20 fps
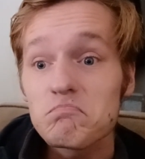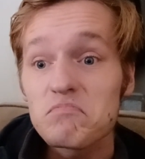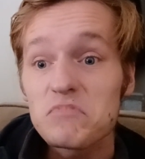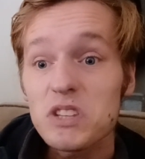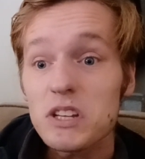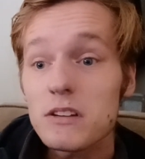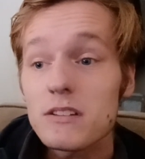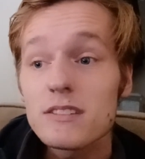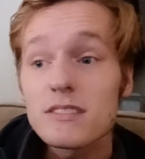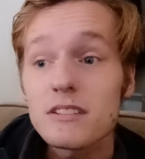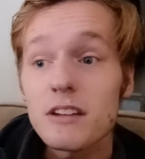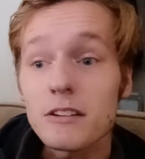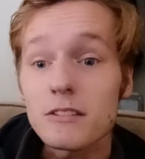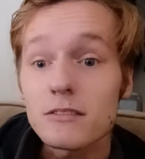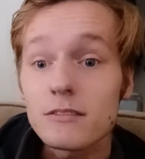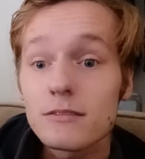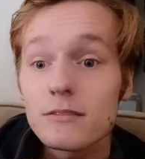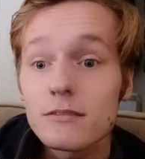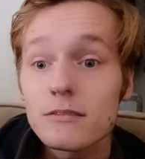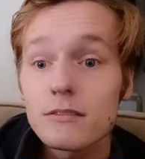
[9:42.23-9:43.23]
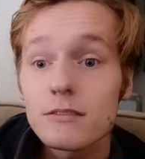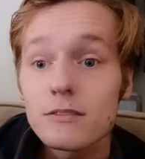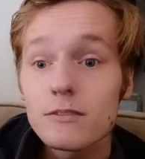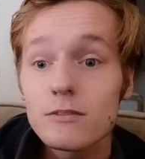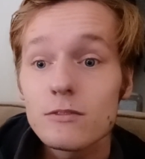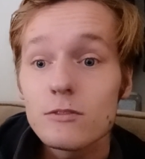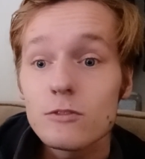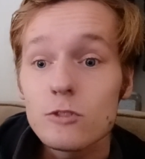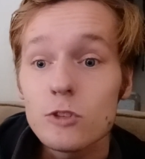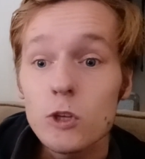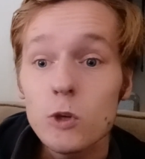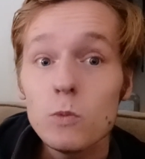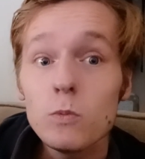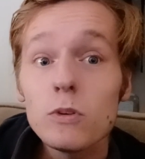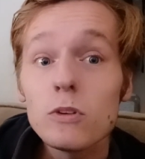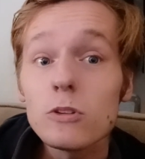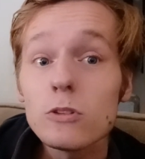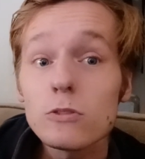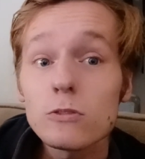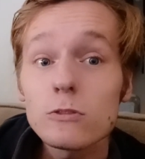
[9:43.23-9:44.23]
there is none. You
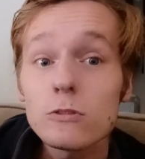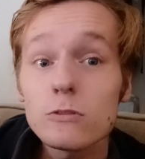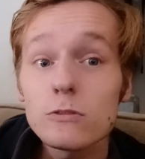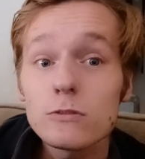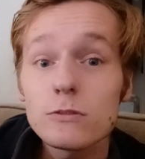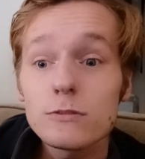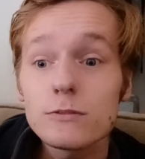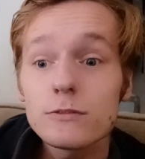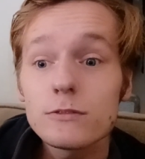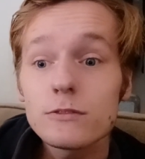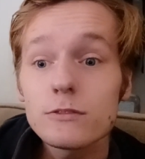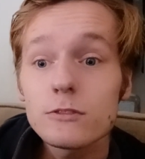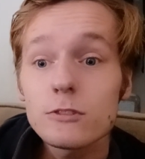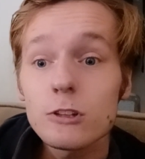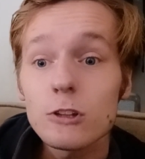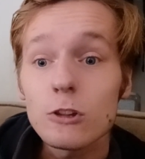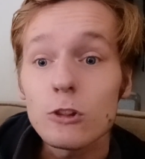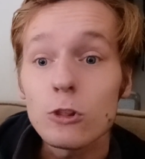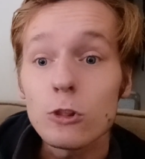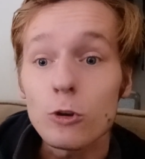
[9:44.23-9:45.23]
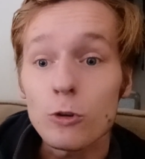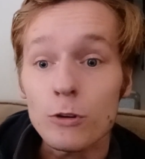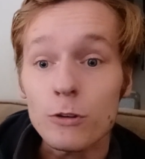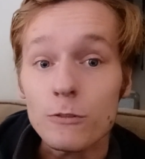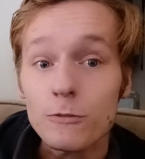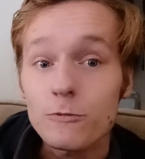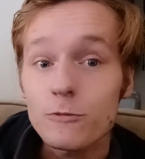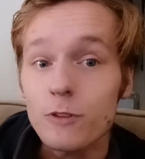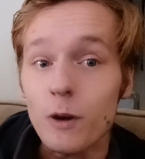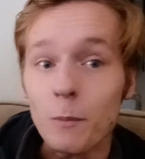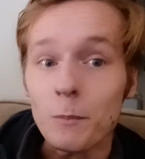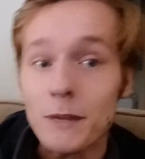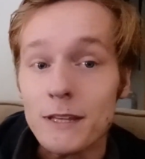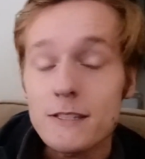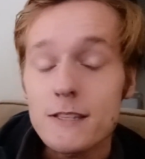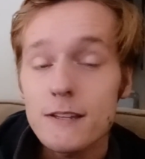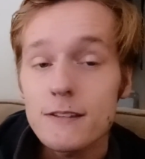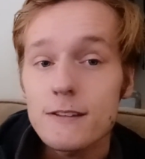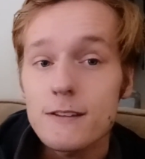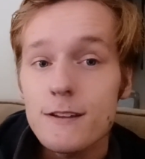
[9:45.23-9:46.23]
will learn from
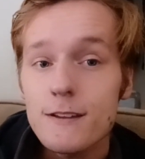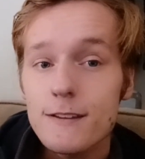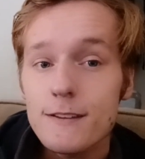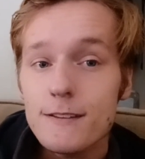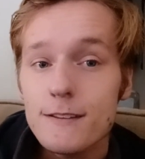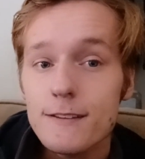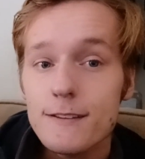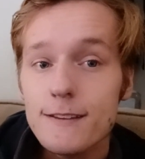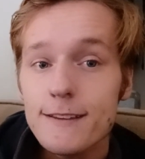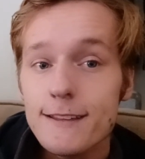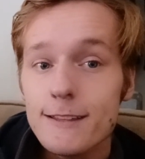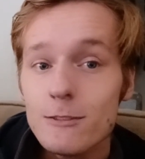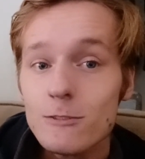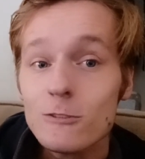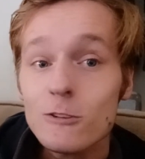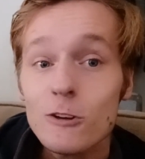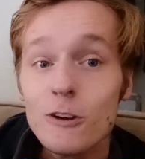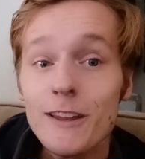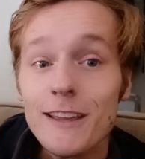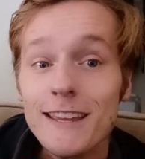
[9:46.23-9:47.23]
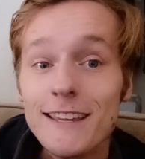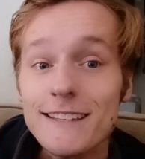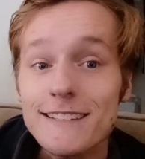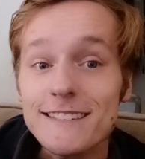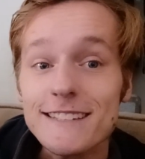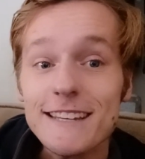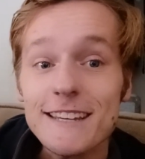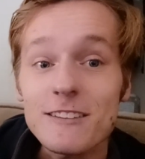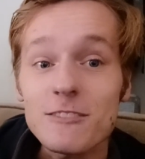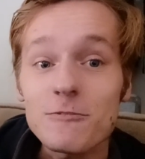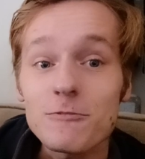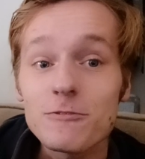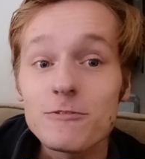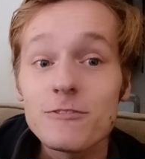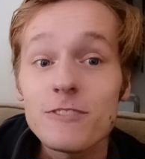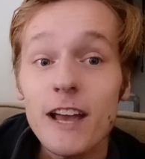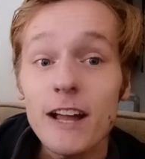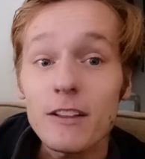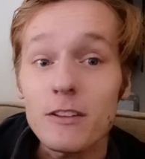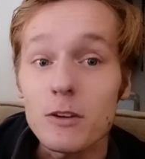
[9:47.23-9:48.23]
it. Learning is
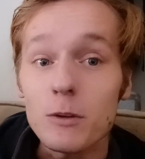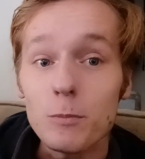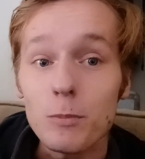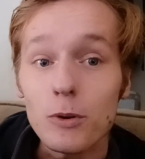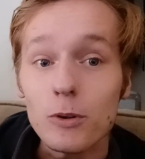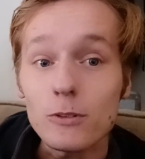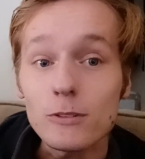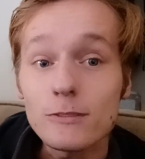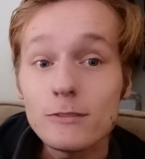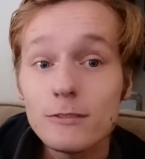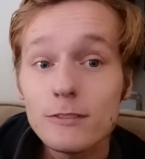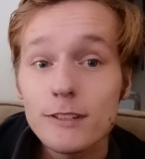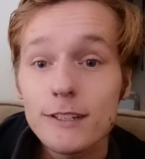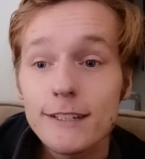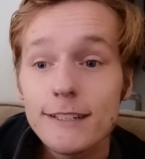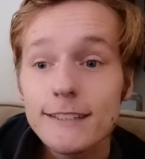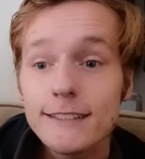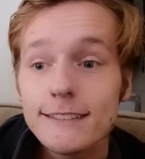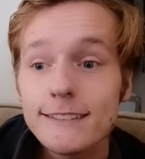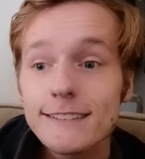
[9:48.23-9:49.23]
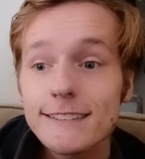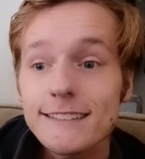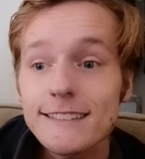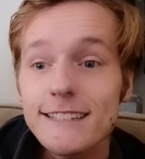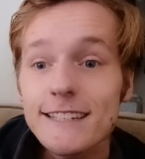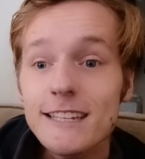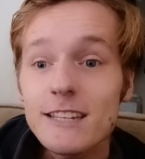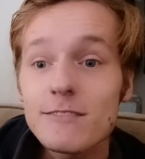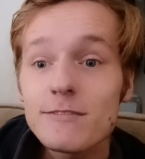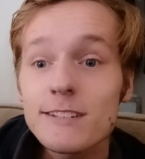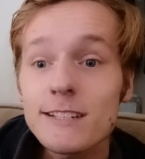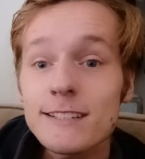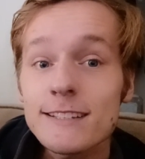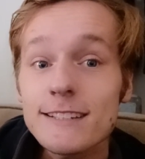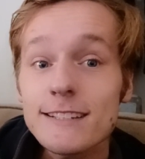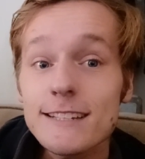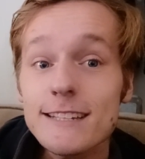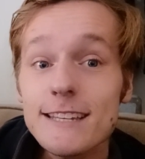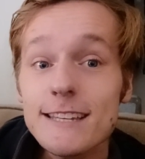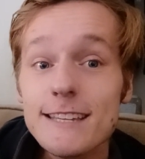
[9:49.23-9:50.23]
invaluable. Even
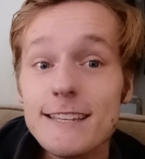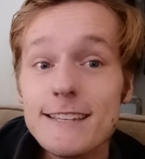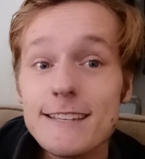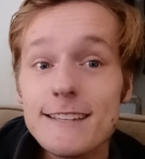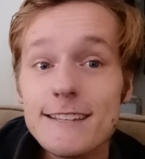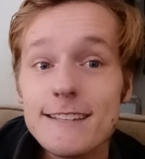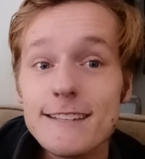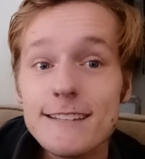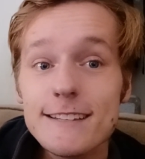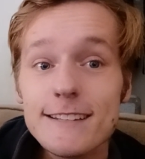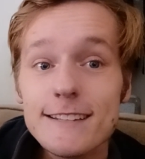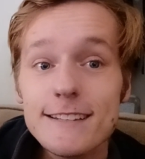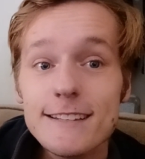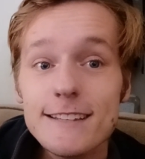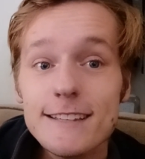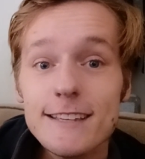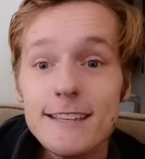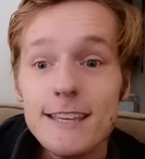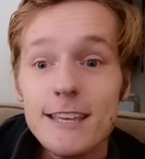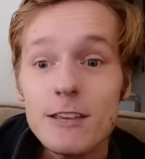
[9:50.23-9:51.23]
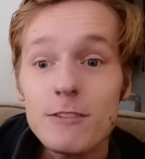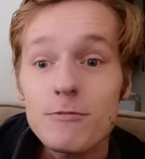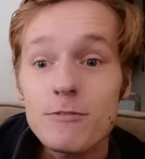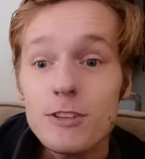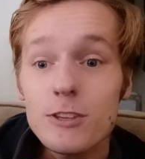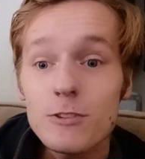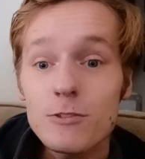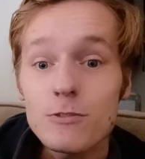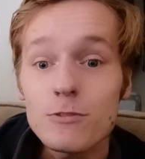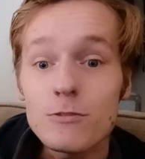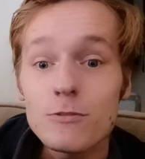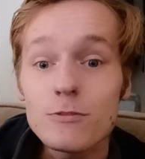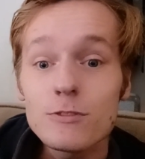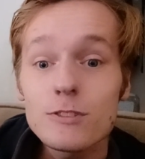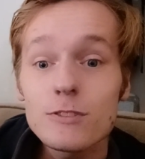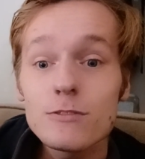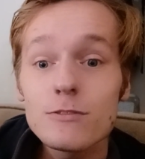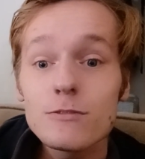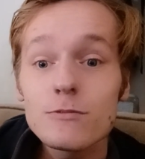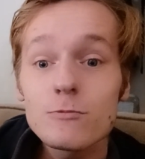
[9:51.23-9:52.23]
if you
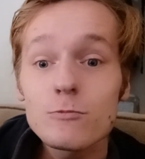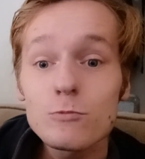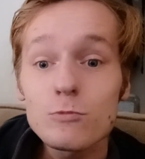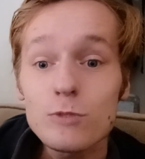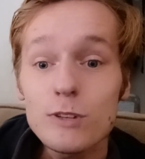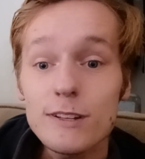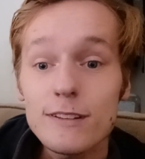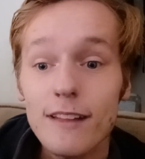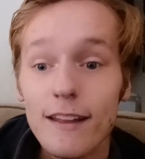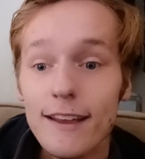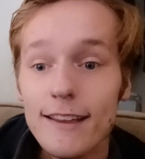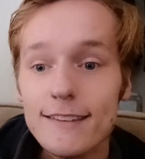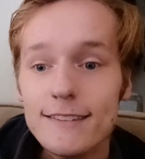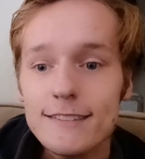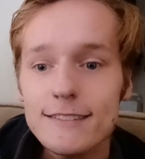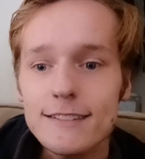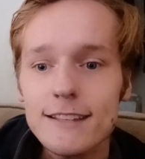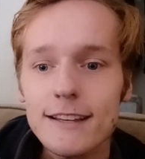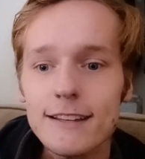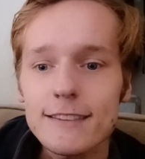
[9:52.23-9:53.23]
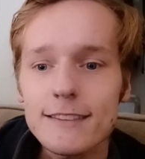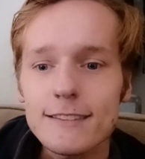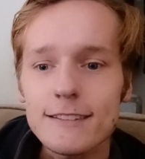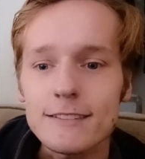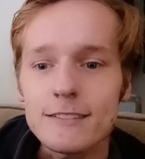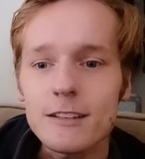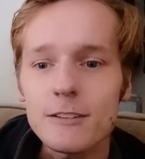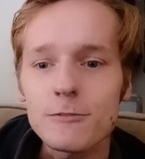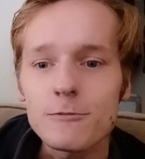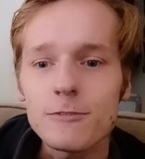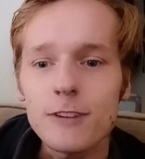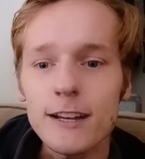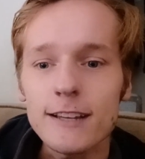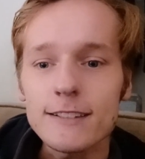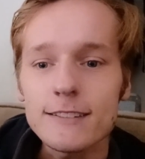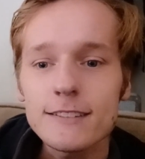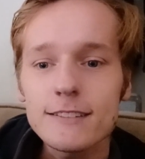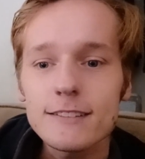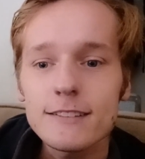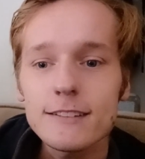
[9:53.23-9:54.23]
realize that this
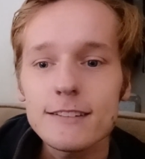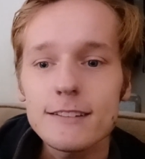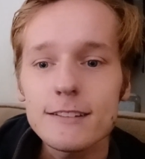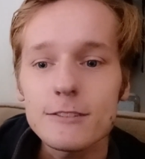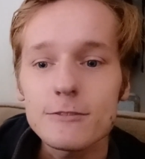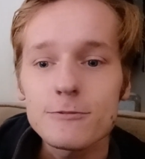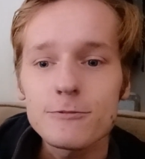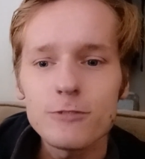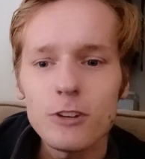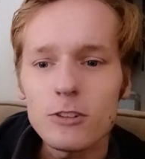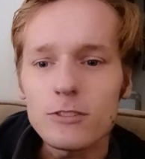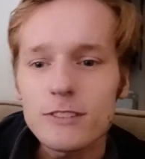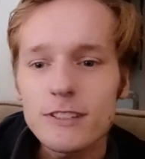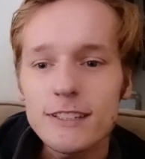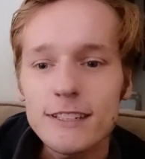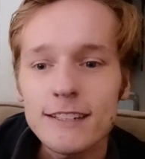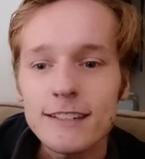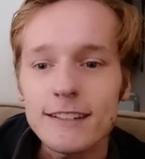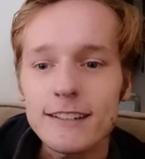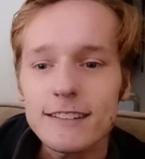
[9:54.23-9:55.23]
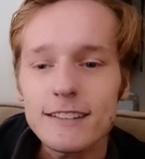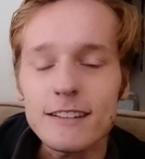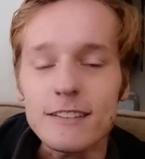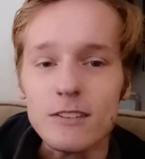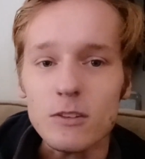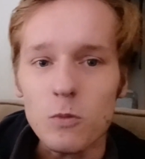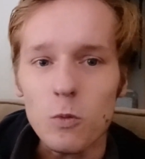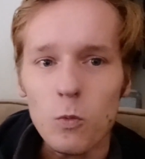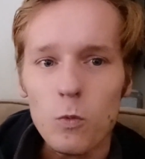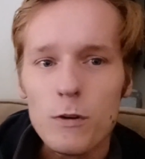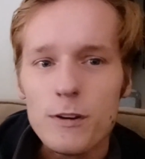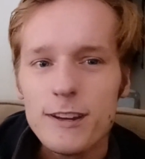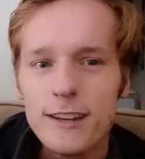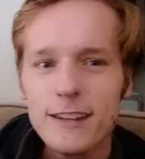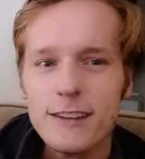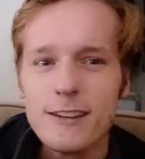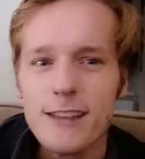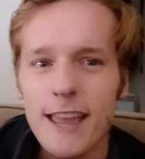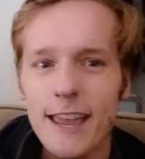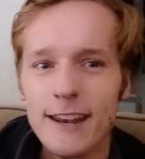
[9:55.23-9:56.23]
advice is faulty and it doesn't work
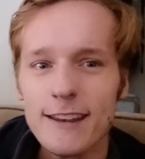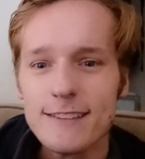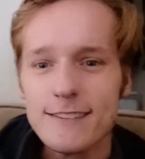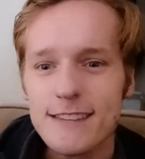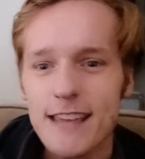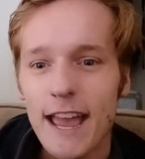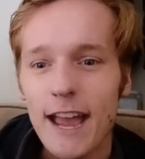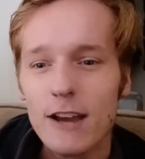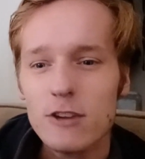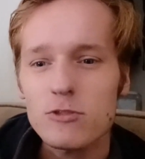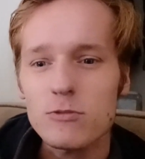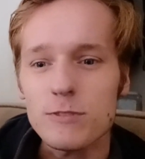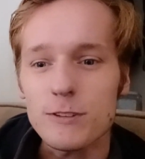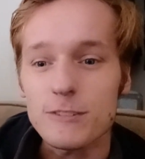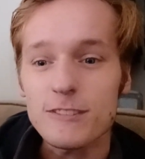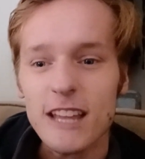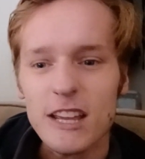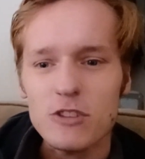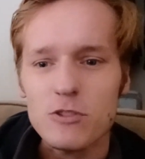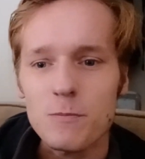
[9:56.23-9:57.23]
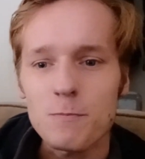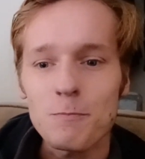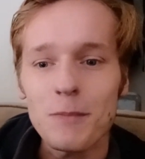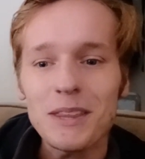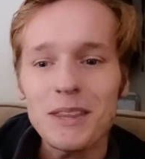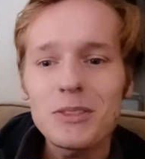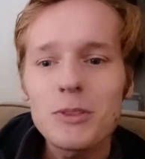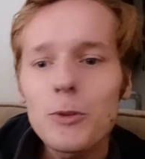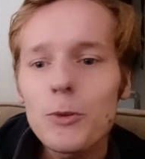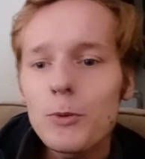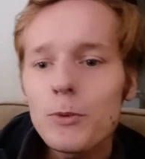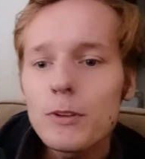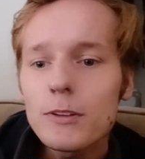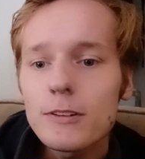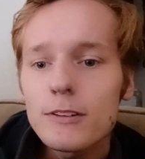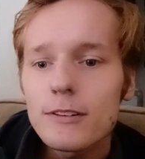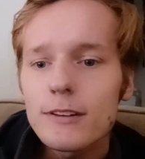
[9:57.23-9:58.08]
and it's actually detrimental,